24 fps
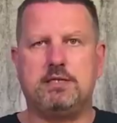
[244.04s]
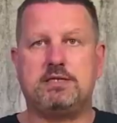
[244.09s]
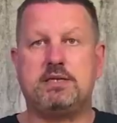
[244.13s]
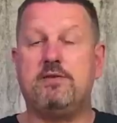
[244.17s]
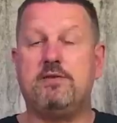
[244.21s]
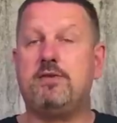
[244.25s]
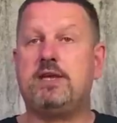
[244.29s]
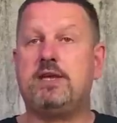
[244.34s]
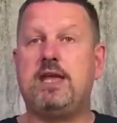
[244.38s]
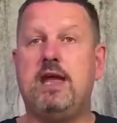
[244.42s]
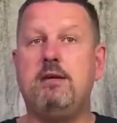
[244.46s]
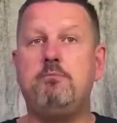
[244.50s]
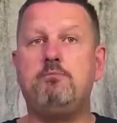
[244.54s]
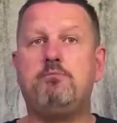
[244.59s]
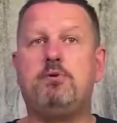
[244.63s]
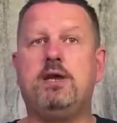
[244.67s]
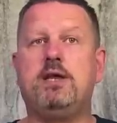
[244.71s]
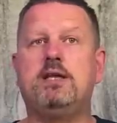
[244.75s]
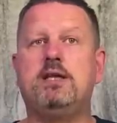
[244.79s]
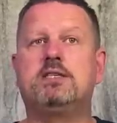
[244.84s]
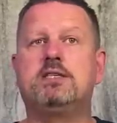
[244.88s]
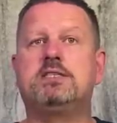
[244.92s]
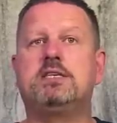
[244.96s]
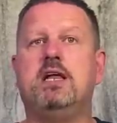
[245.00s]
If it can
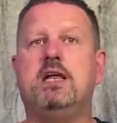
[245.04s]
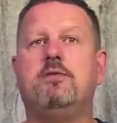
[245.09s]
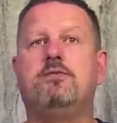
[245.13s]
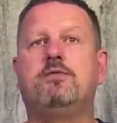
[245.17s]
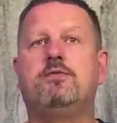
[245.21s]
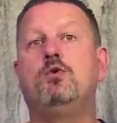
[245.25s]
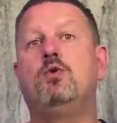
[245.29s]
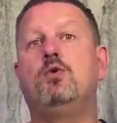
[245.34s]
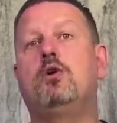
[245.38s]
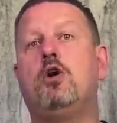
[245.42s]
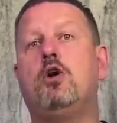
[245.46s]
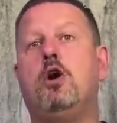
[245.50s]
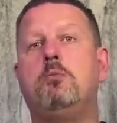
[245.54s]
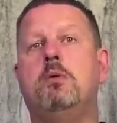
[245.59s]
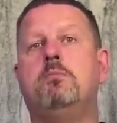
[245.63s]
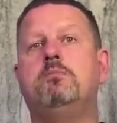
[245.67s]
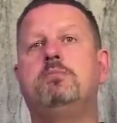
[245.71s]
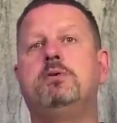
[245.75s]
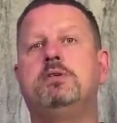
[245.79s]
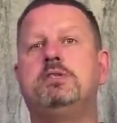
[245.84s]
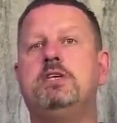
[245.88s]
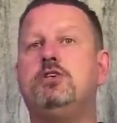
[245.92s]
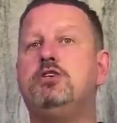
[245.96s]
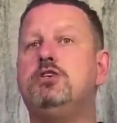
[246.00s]
bring itself to a common
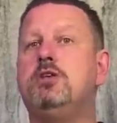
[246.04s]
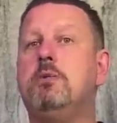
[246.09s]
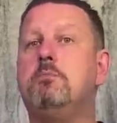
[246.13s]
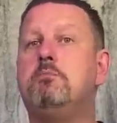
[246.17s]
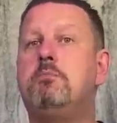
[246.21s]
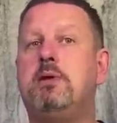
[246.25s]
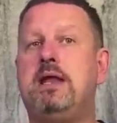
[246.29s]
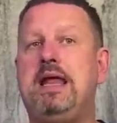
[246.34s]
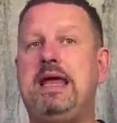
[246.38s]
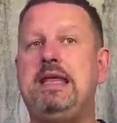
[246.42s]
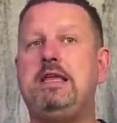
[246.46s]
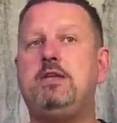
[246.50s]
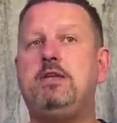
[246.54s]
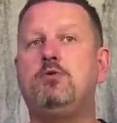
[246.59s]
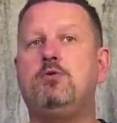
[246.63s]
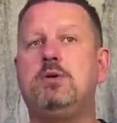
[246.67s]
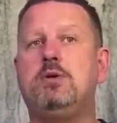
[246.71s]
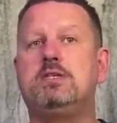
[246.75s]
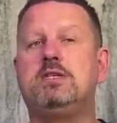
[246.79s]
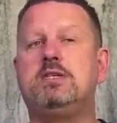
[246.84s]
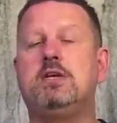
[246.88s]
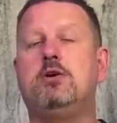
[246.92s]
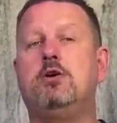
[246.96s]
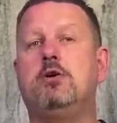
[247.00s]
position and play to
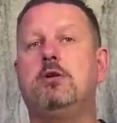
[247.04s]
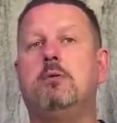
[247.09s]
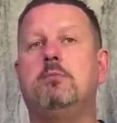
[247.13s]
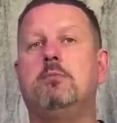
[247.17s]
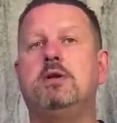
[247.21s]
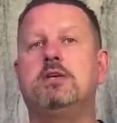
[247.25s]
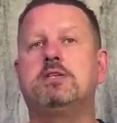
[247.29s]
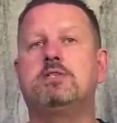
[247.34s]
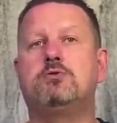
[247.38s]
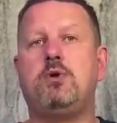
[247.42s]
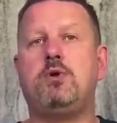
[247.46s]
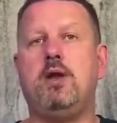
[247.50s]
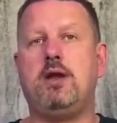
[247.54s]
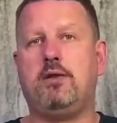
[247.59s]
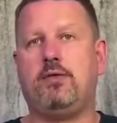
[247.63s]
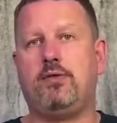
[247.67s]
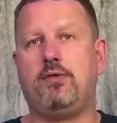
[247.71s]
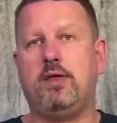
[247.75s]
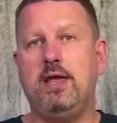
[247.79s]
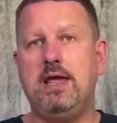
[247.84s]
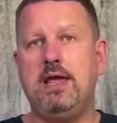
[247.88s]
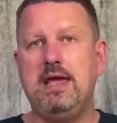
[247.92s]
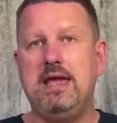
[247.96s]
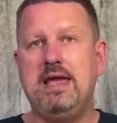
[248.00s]
its economic
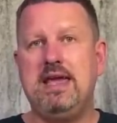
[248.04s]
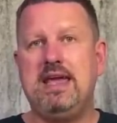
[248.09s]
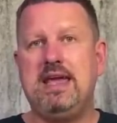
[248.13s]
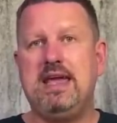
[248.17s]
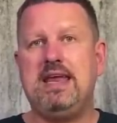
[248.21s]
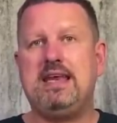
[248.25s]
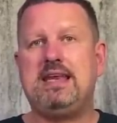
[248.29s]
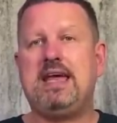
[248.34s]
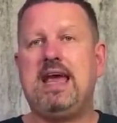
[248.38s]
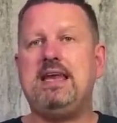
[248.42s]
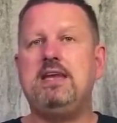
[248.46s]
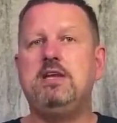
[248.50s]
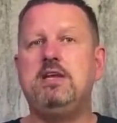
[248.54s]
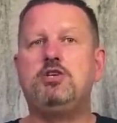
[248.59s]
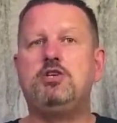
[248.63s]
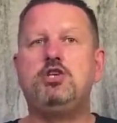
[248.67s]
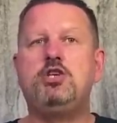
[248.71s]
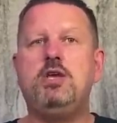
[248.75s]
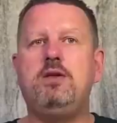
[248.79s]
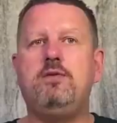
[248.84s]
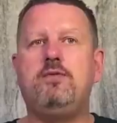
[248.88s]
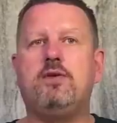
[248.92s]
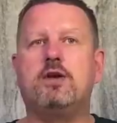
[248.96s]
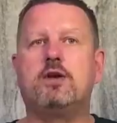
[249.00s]
strength, it can
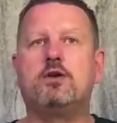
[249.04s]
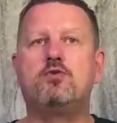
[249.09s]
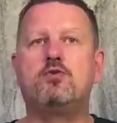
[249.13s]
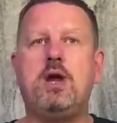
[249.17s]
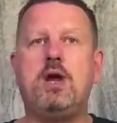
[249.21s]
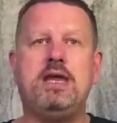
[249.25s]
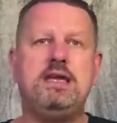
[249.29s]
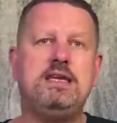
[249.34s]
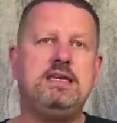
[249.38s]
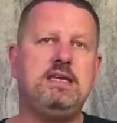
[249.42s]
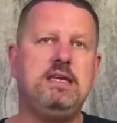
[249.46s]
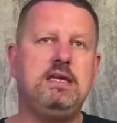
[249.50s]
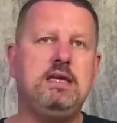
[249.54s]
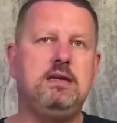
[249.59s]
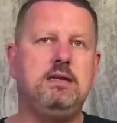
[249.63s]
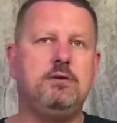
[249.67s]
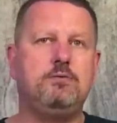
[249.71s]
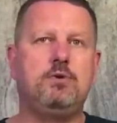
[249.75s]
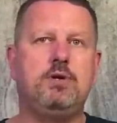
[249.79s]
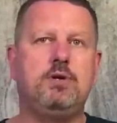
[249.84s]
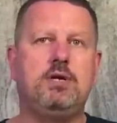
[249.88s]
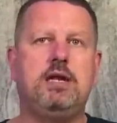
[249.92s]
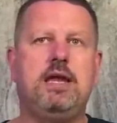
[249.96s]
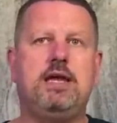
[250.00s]
achieve a great deal
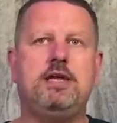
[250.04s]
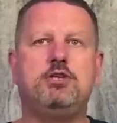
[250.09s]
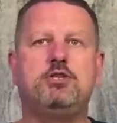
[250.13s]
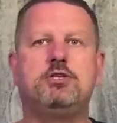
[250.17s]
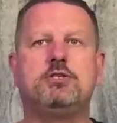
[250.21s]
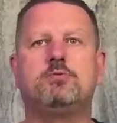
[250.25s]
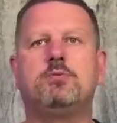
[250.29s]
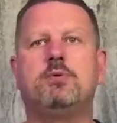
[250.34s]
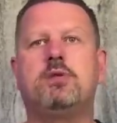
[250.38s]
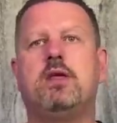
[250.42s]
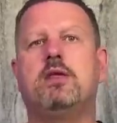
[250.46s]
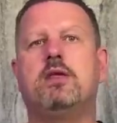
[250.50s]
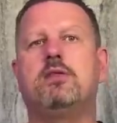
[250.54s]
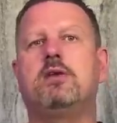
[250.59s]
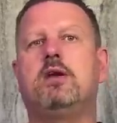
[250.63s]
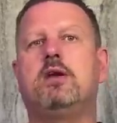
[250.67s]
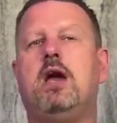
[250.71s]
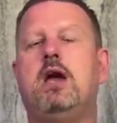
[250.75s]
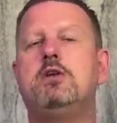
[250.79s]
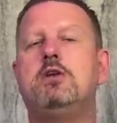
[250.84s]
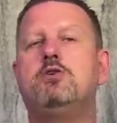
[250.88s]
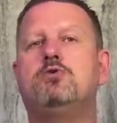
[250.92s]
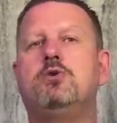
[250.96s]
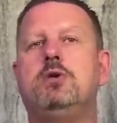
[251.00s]
in relations with other
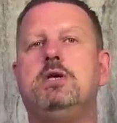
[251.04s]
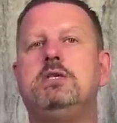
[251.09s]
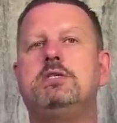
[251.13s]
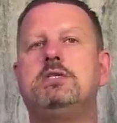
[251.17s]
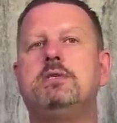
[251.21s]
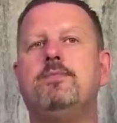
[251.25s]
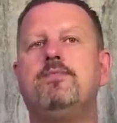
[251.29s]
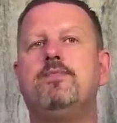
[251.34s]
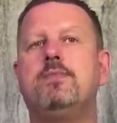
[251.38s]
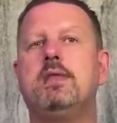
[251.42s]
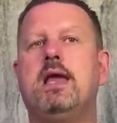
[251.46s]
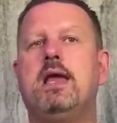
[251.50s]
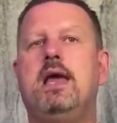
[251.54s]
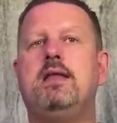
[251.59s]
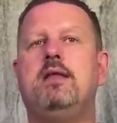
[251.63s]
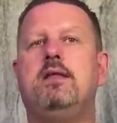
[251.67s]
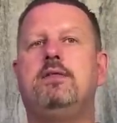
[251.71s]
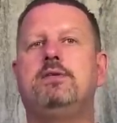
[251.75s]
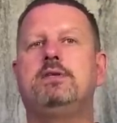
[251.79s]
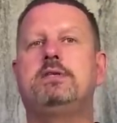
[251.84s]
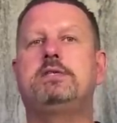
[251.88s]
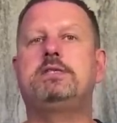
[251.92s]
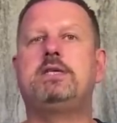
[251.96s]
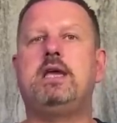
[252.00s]
countries and
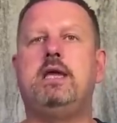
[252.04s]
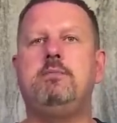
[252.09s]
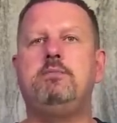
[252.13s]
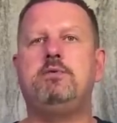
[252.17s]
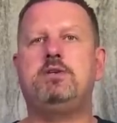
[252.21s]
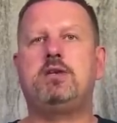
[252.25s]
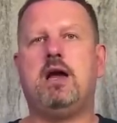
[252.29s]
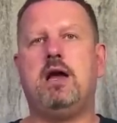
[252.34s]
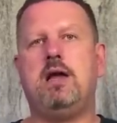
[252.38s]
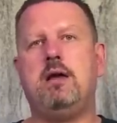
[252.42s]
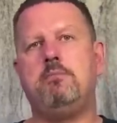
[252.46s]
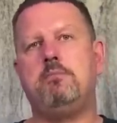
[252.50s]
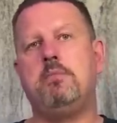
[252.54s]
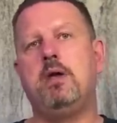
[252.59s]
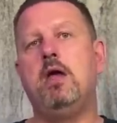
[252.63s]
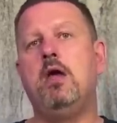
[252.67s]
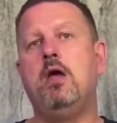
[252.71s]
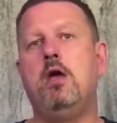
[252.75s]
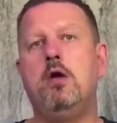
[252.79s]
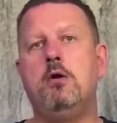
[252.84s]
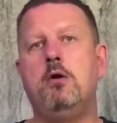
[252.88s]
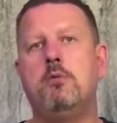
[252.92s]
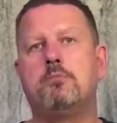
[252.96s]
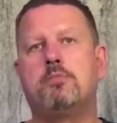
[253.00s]
at the same time
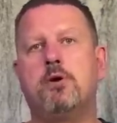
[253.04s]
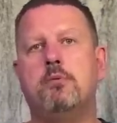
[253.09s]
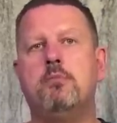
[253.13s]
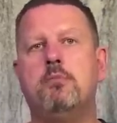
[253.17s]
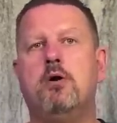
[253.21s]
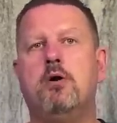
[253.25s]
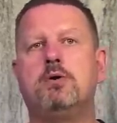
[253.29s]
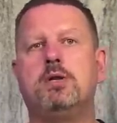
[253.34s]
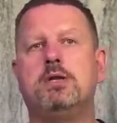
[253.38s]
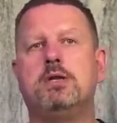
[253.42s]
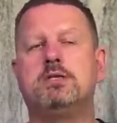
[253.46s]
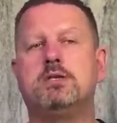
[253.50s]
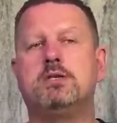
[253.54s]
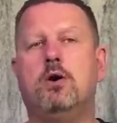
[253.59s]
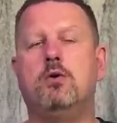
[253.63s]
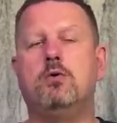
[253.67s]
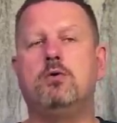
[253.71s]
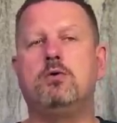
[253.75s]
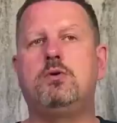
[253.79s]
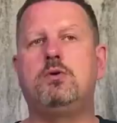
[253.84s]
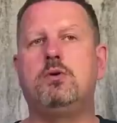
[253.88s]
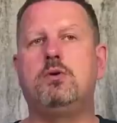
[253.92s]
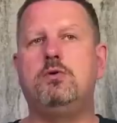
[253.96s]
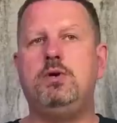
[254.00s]
promote its
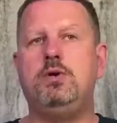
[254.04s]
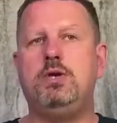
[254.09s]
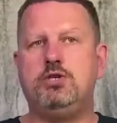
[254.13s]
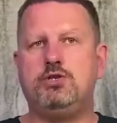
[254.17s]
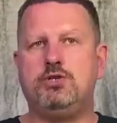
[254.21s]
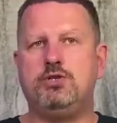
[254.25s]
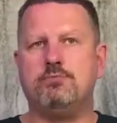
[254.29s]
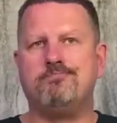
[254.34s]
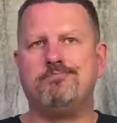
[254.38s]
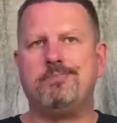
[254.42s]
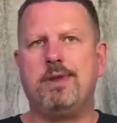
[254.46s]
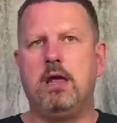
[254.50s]
own cohesion.